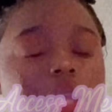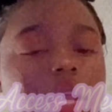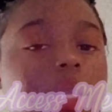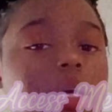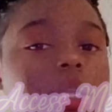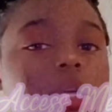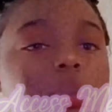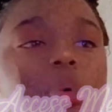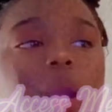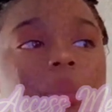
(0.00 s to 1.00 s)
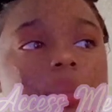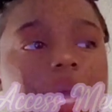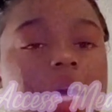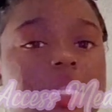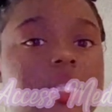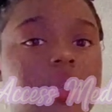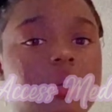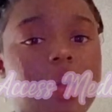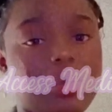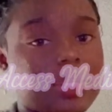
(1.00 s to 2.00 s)
that little other apartment, but I got to tell
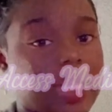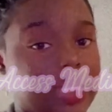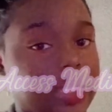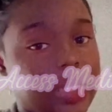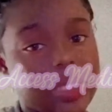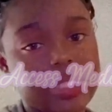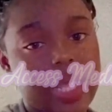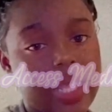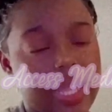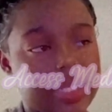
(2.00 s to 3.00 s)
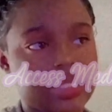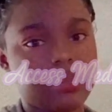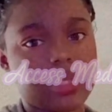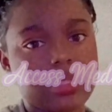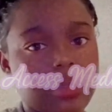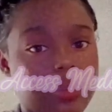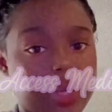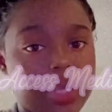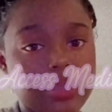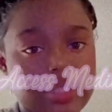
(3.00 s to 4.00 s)
you about what they did because I had got to it
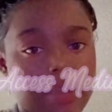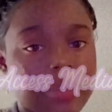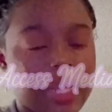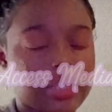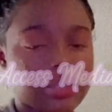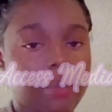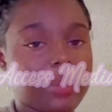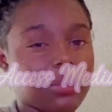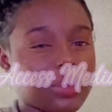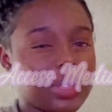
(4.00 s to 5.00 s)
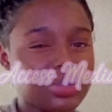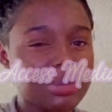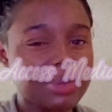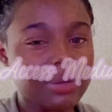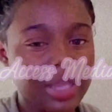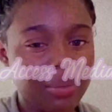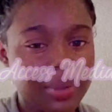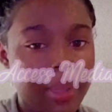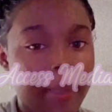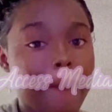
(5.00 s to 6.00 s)
somewhere else. I'm not, so I'm not really tripping on that
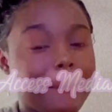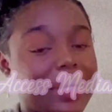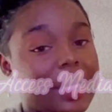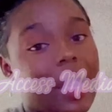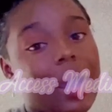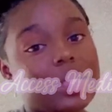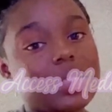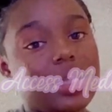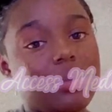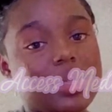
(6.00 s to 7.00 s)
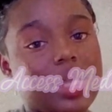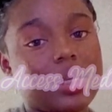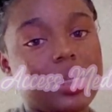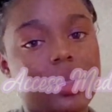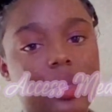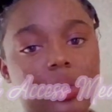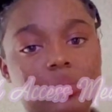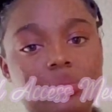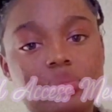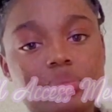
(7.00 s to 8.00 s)
one, but I got to tell you what they did.
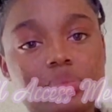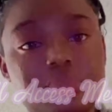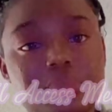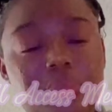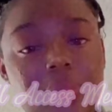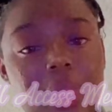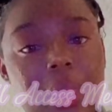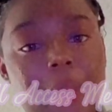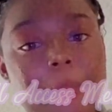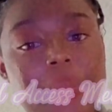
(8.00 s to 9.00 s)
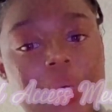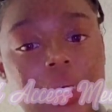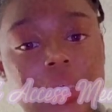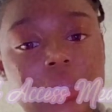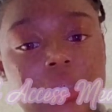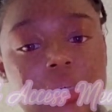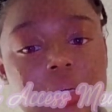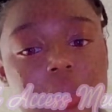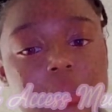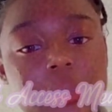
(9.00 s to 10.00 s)
But,
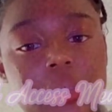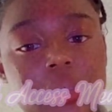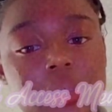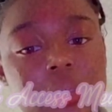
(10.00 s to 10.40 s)
um,